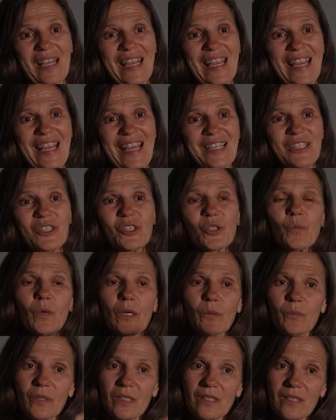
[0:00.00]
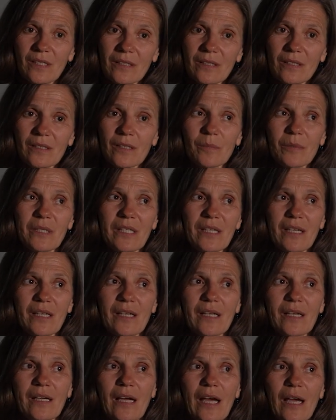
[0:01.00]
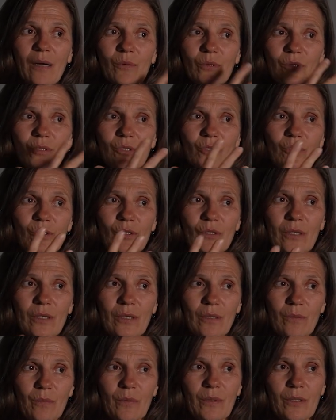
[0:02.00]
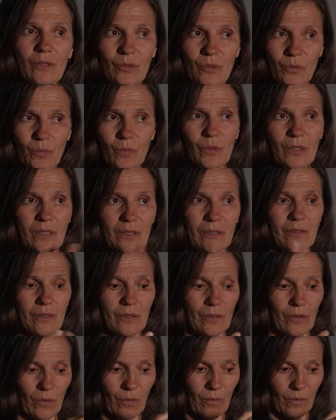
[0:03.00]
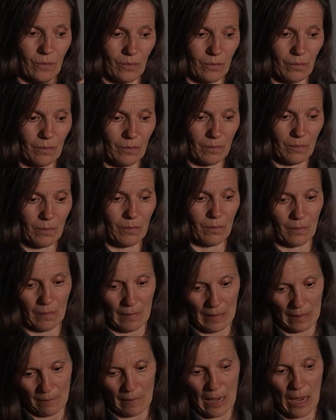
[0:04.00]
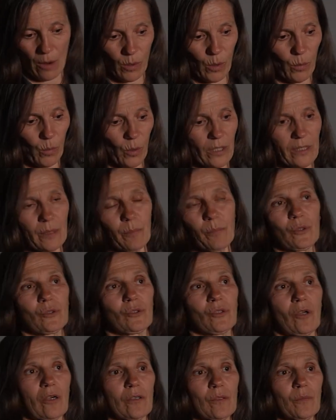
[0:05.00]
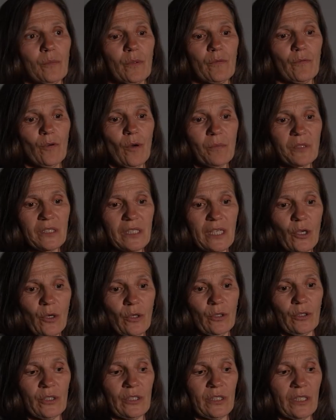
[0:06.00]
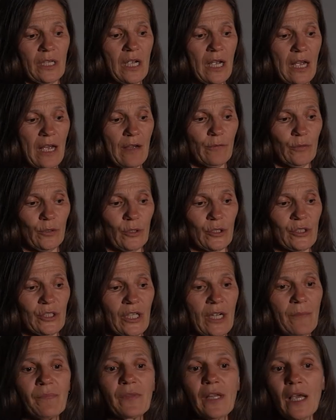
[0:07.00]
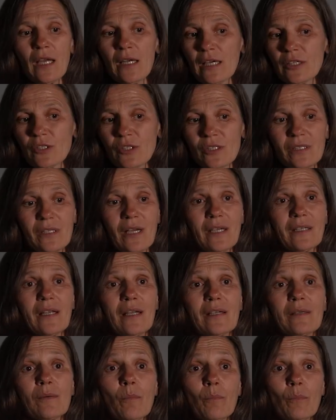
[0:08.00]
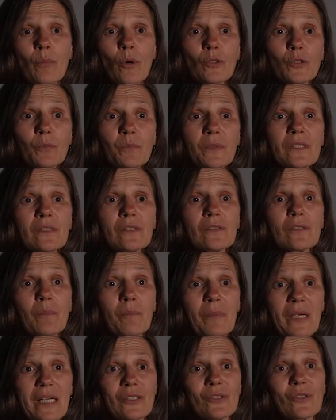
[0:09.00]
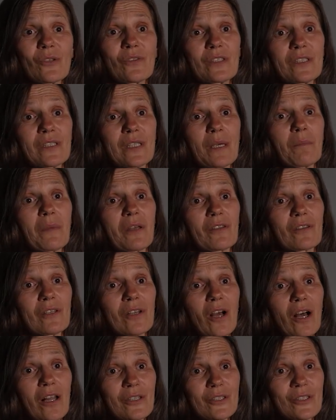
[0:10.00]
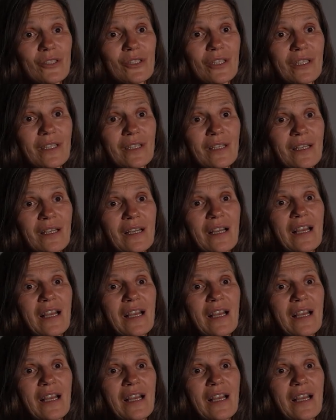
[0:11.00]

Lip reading: And so what we did in the beginning, I was, because we did, our work, the postdoctoral performance, and hers first. And I just said that both pieces are based on the same methodology,